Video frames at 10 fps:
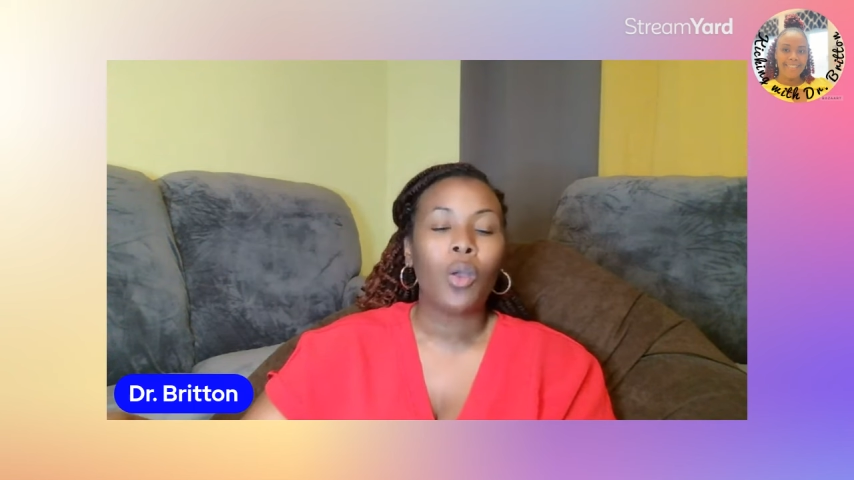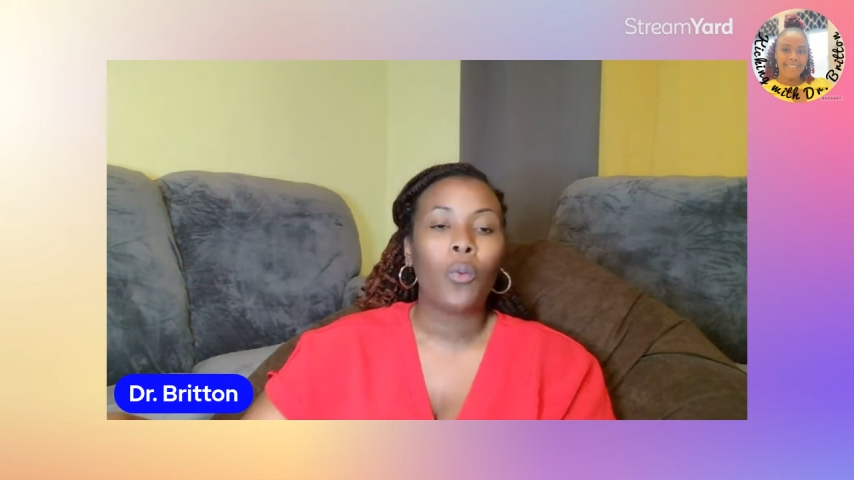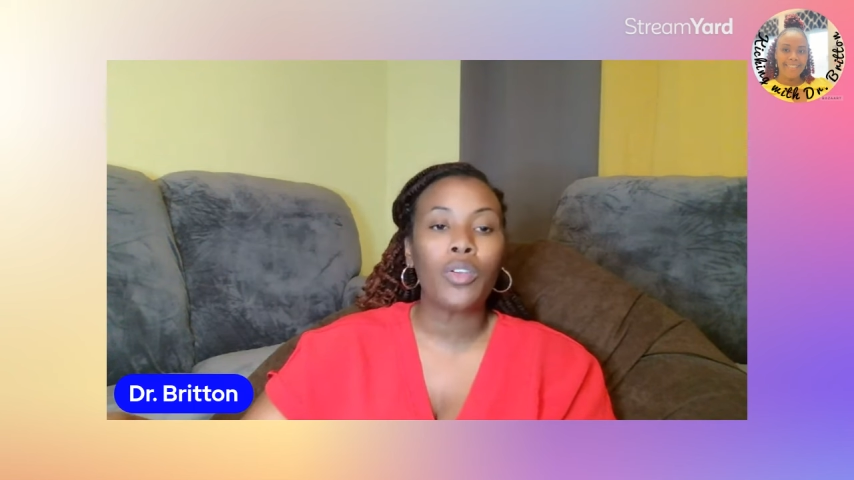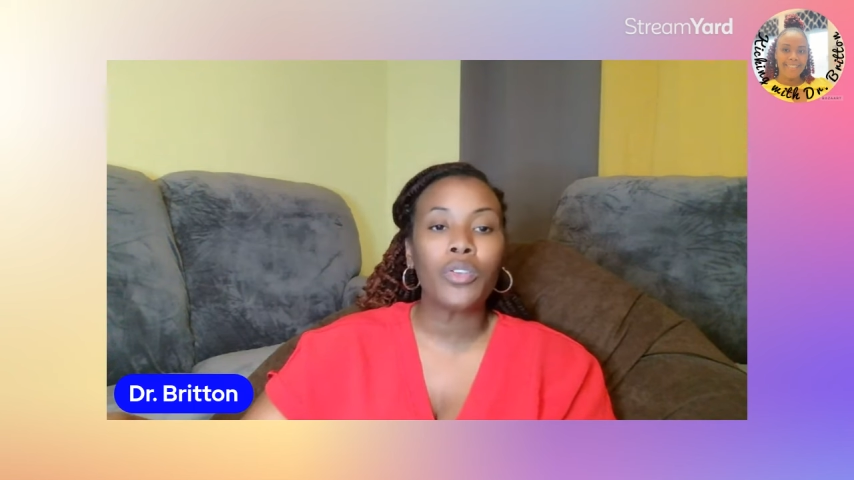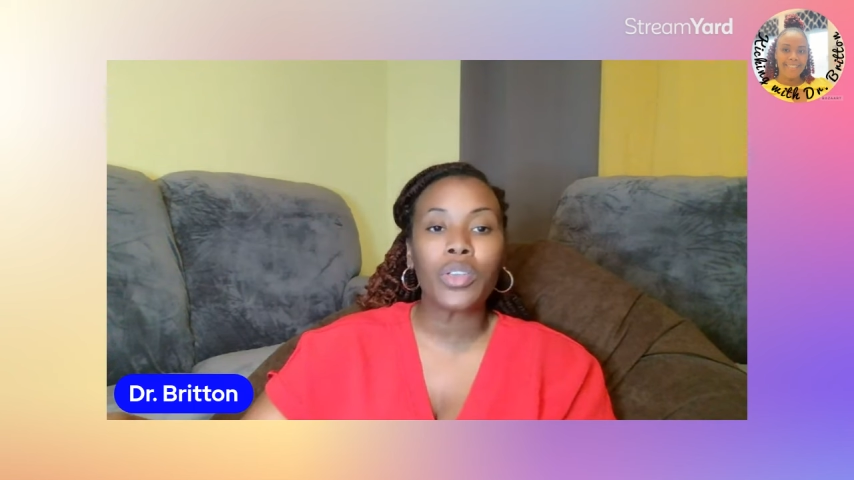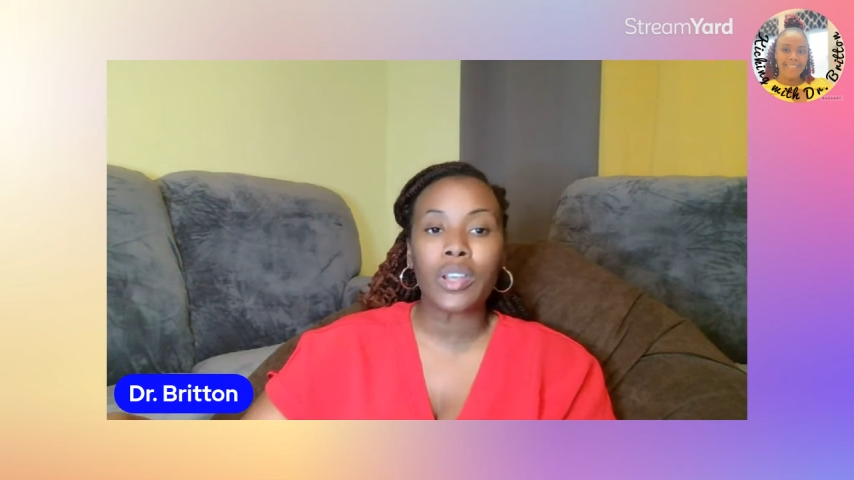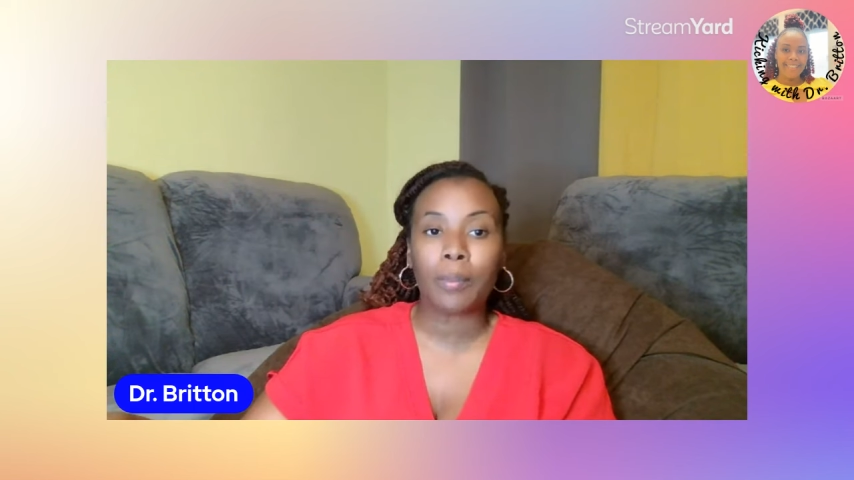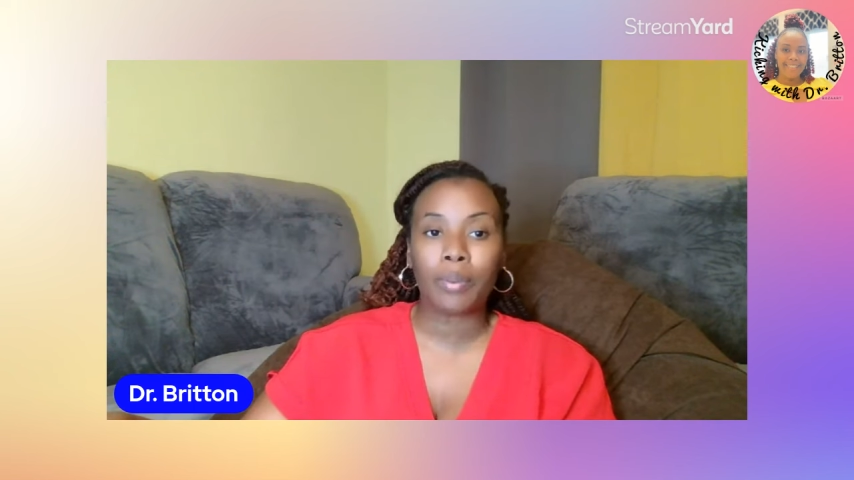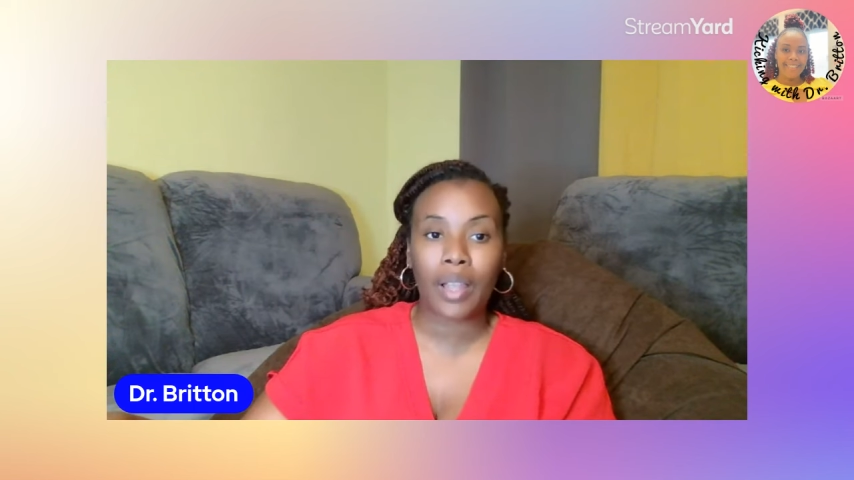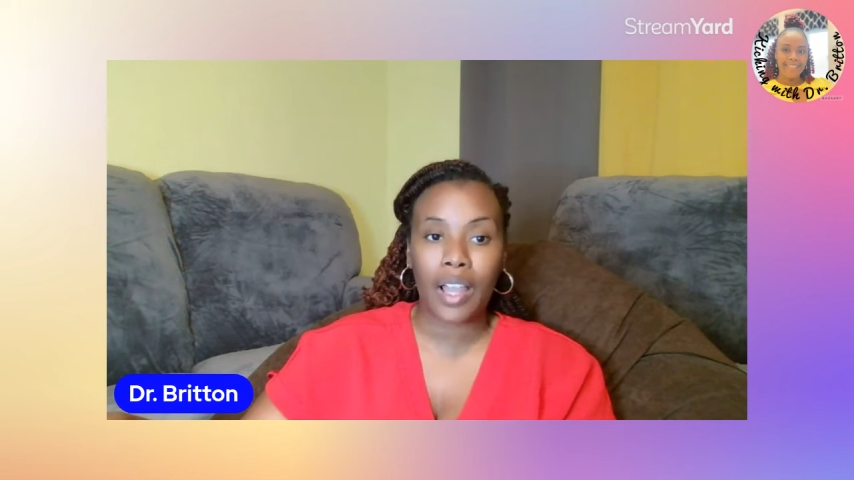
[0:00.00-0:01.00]
where you can
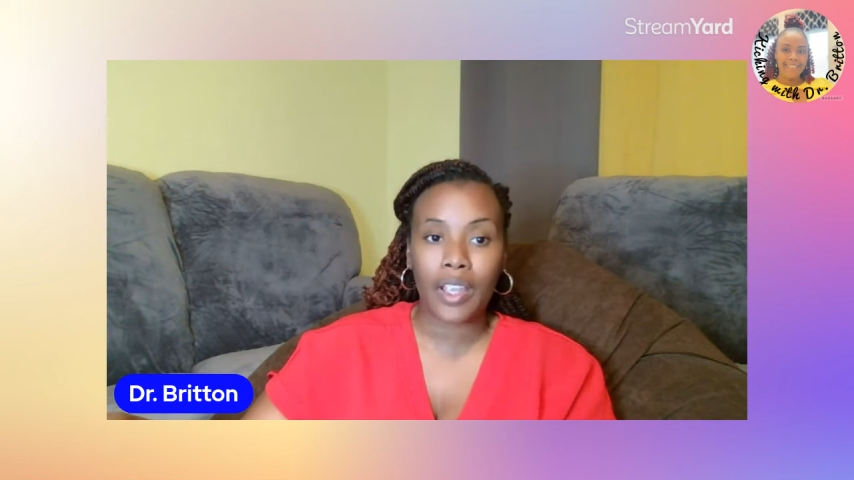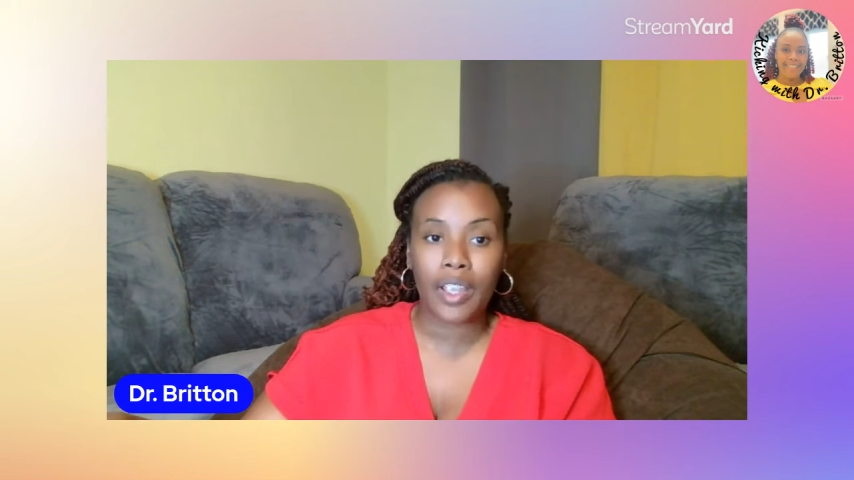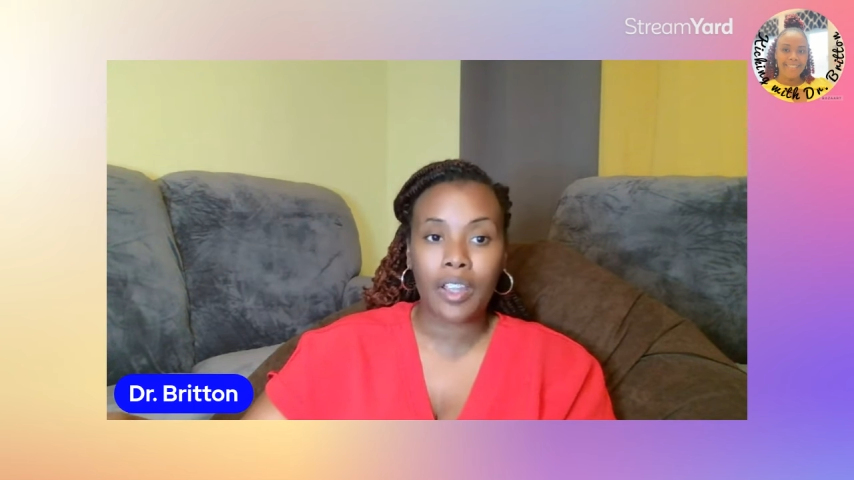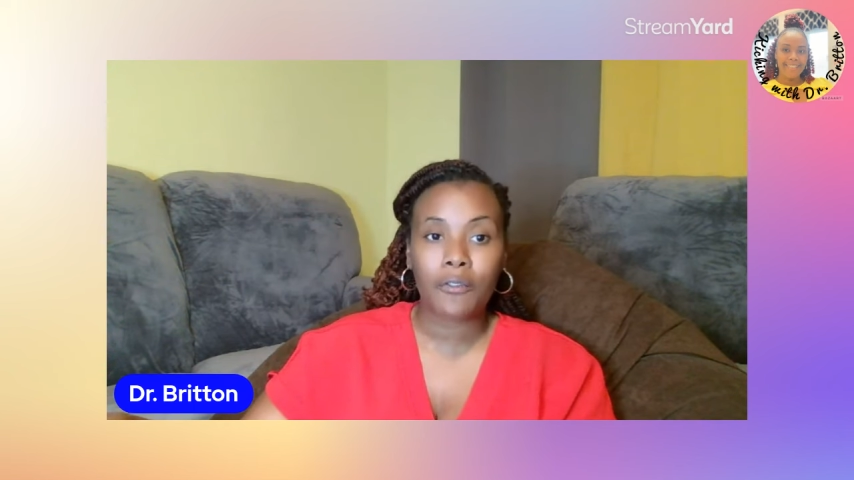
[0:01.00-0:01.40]
apply